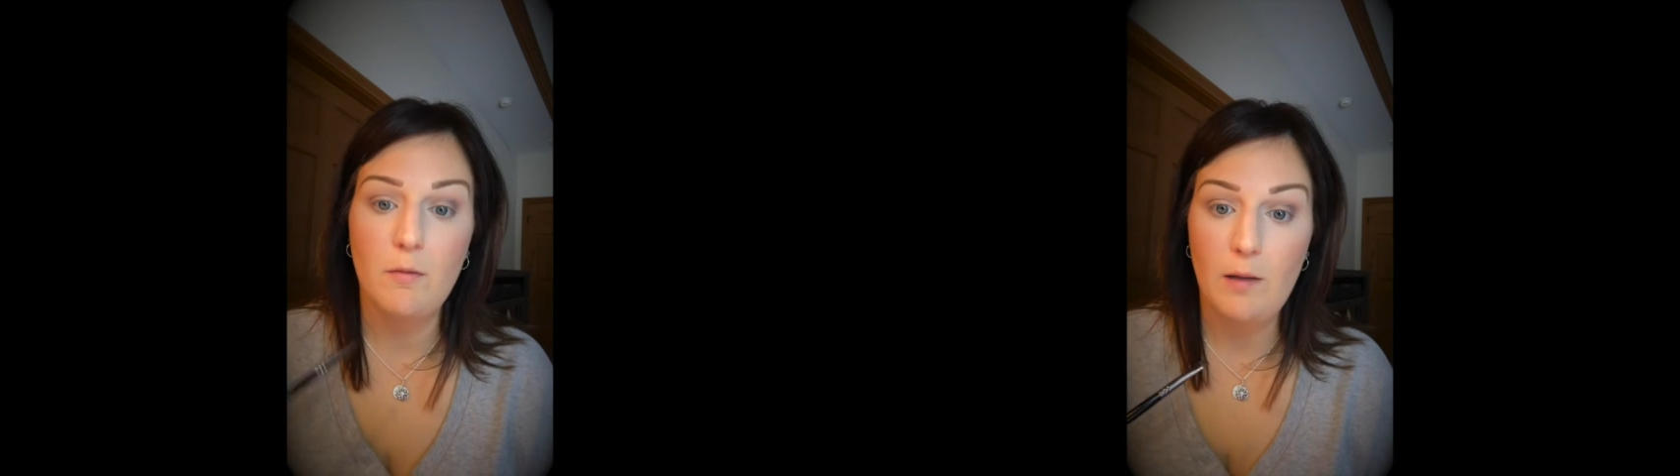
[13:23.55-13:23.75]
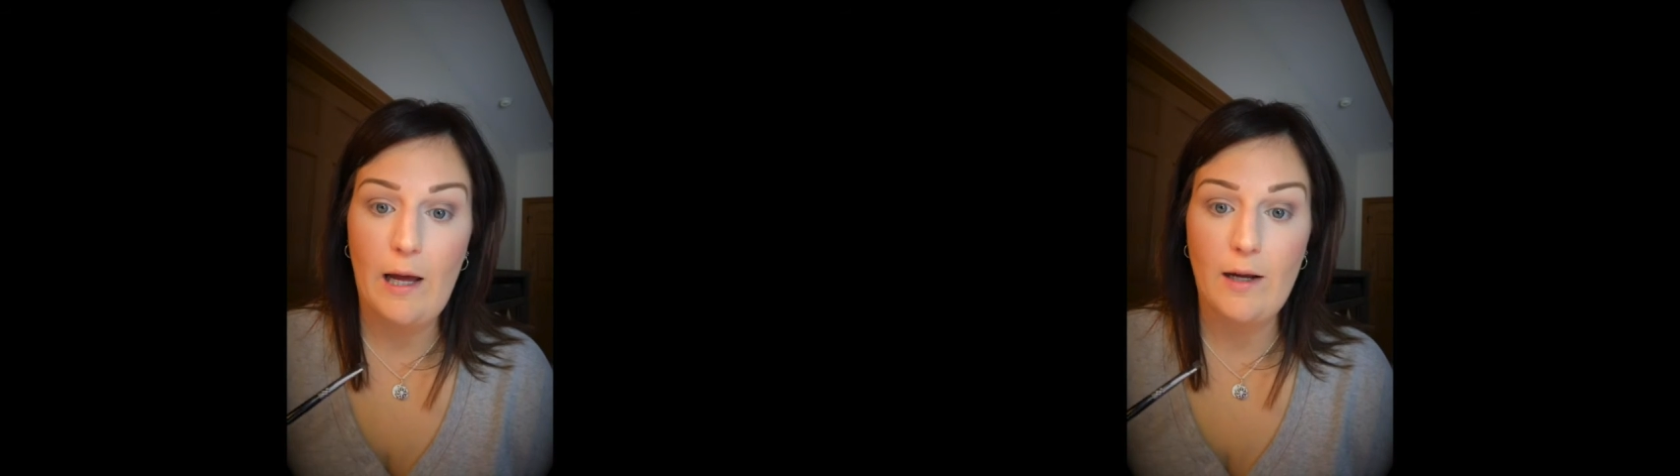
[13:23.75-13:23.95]

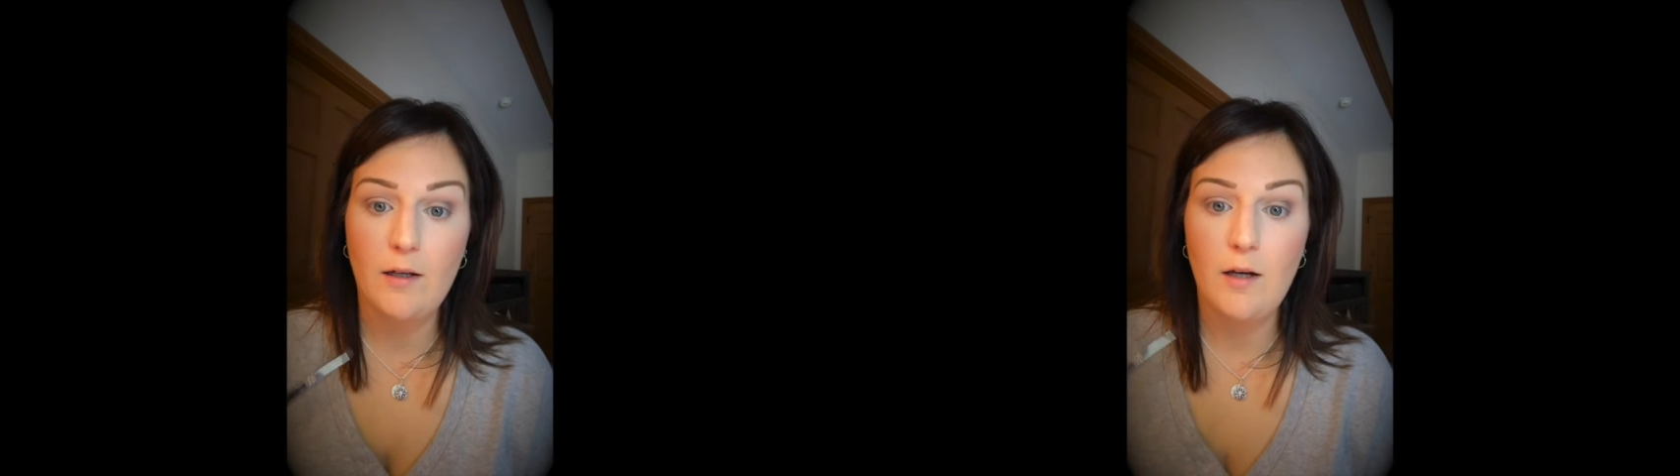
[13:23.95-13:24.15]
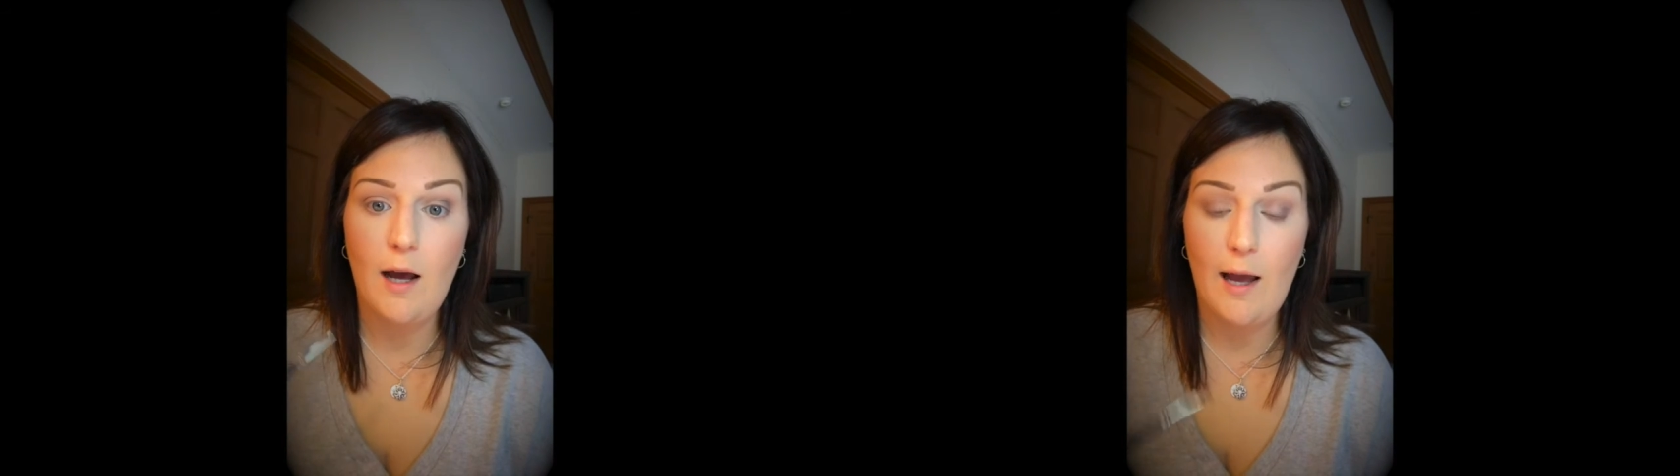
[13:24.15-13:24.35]
a
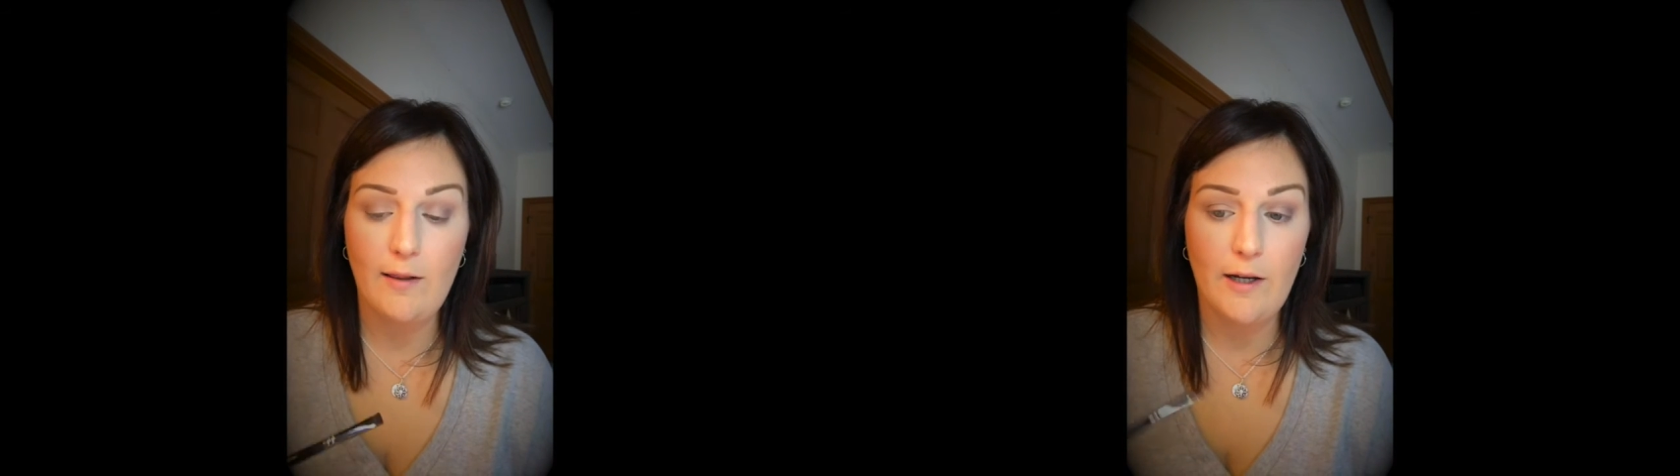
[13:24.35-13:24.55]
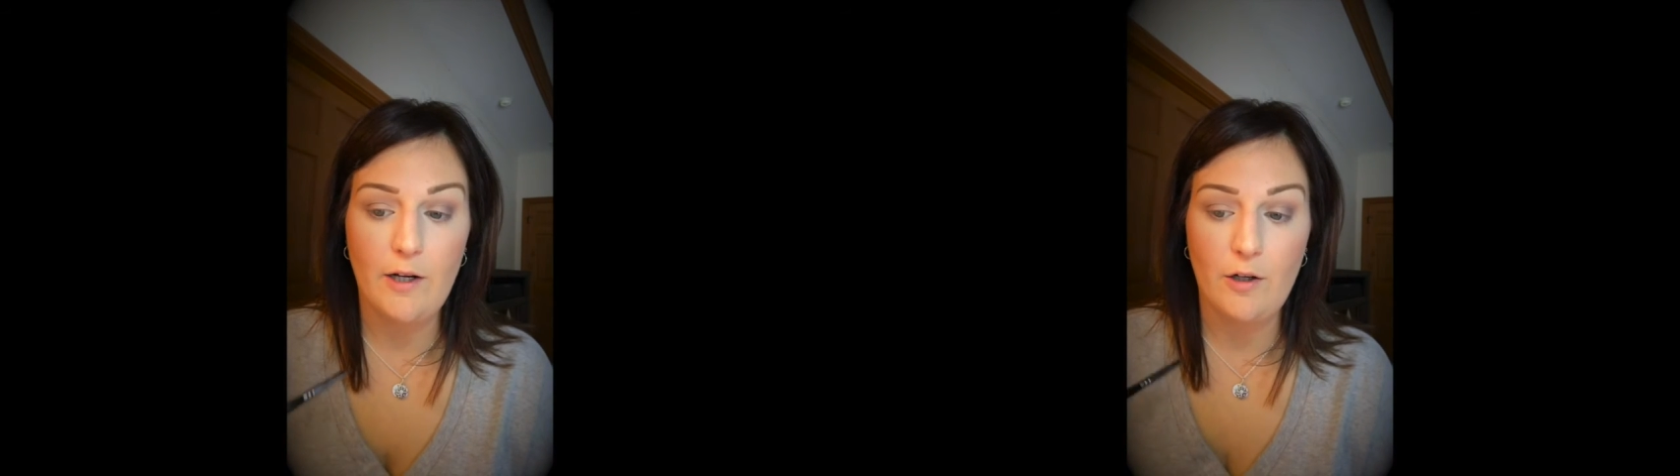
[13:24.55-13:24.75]
black
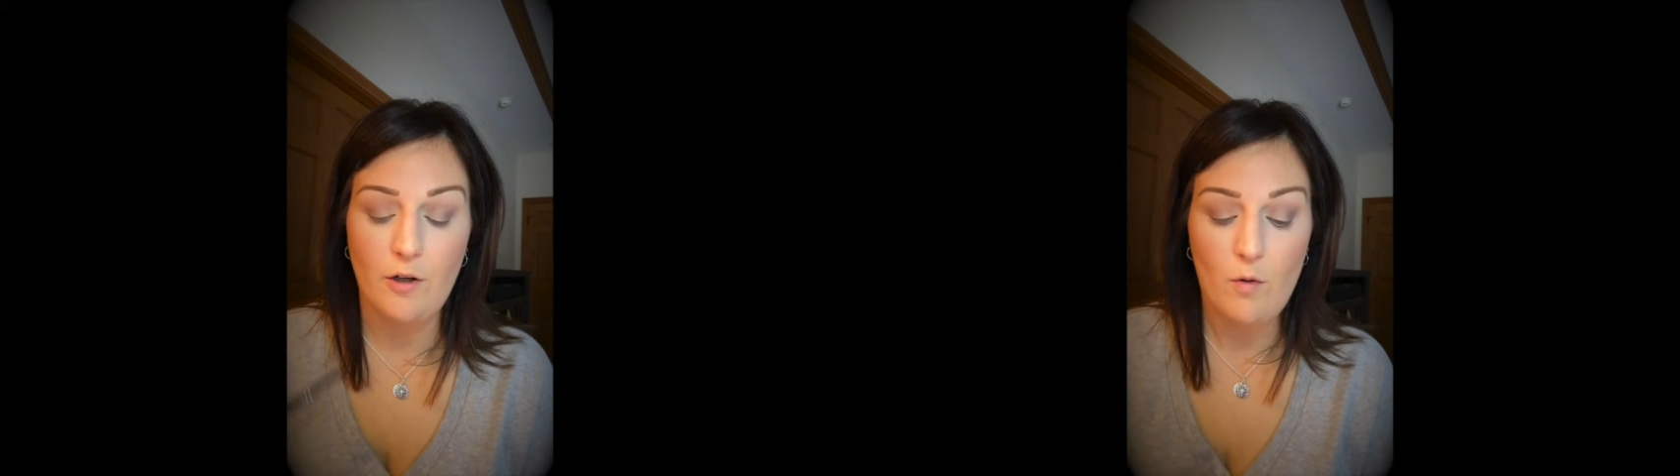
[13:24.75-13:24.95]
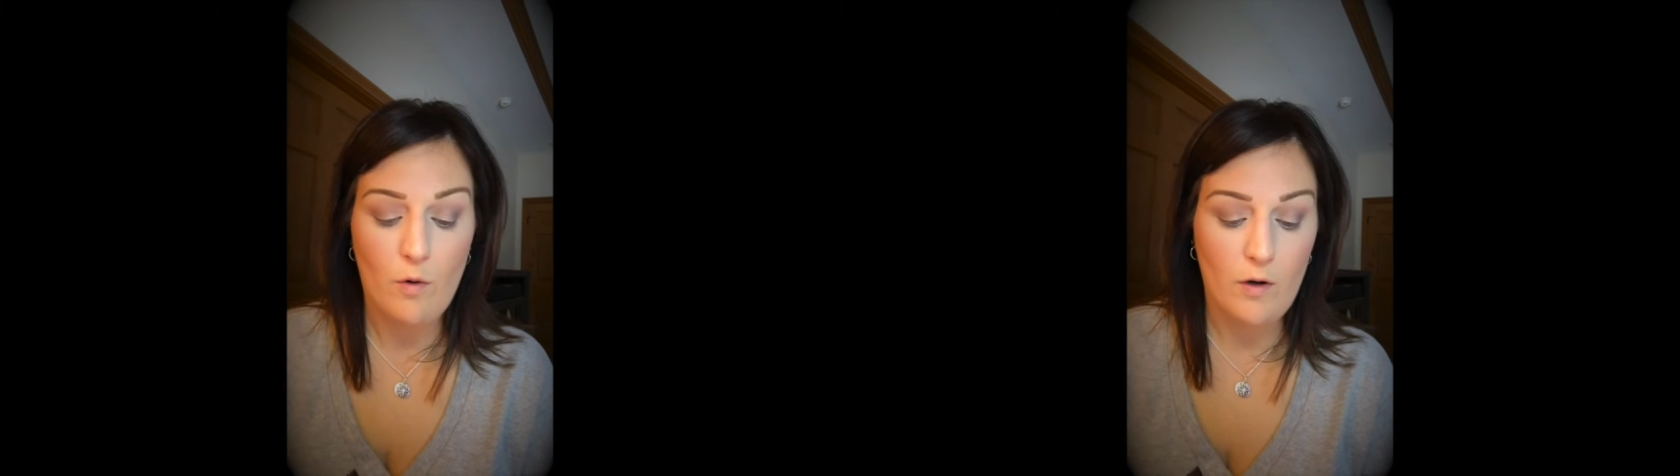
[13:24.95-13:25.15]

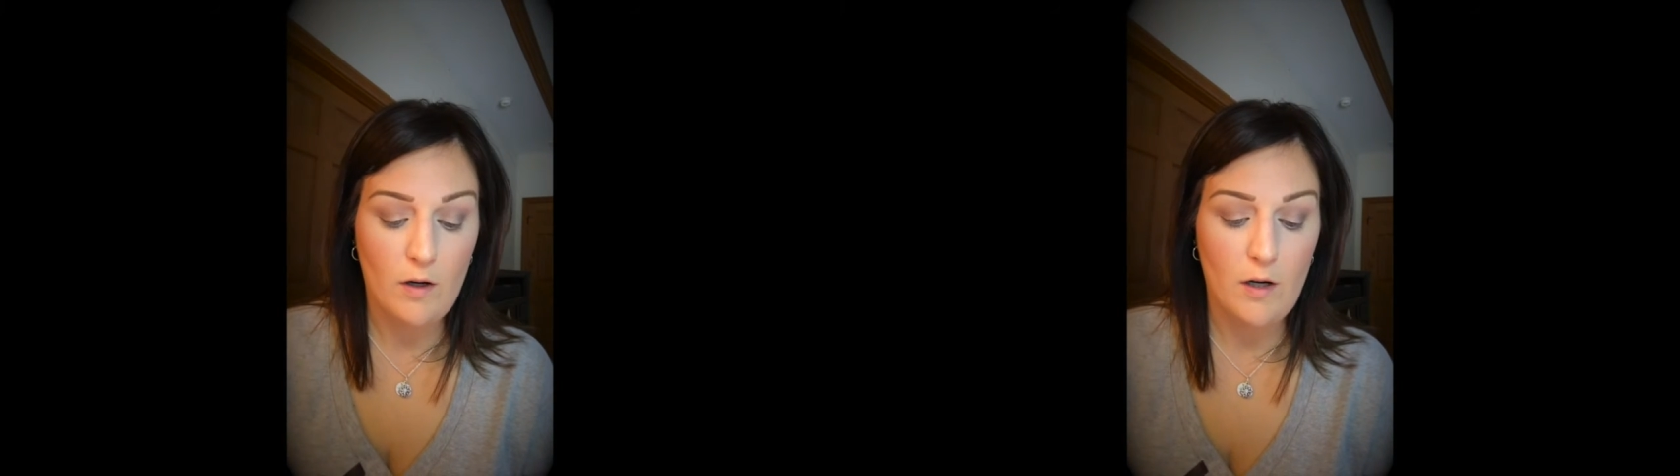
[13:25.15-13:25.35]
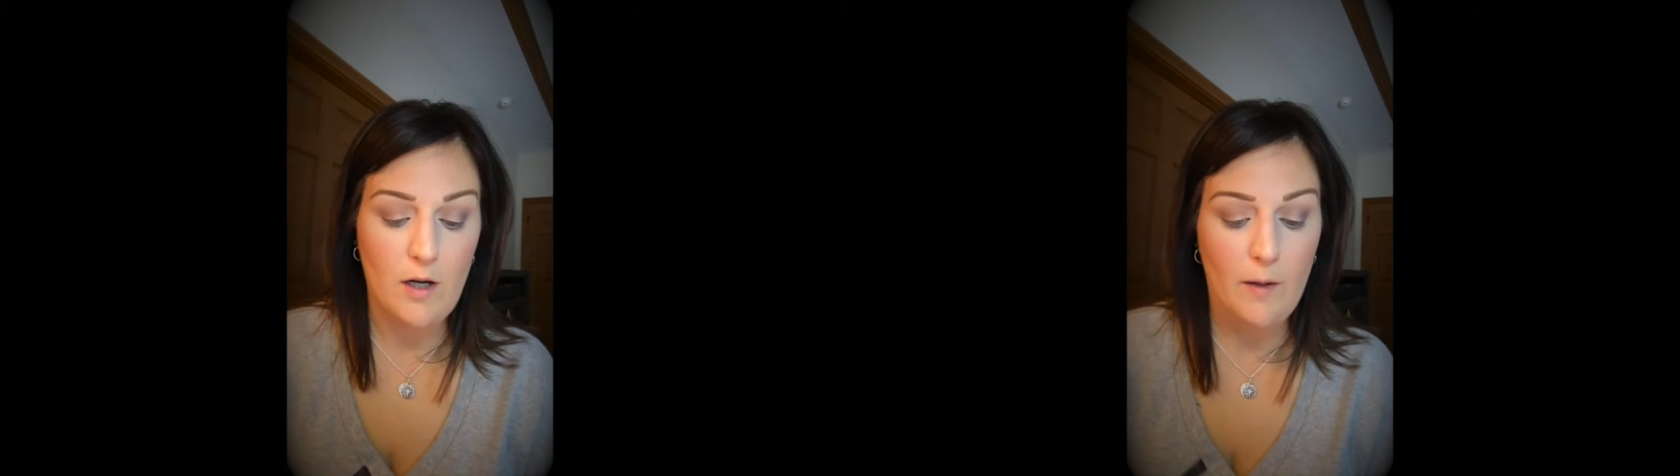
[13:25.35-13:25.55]
eyeliner or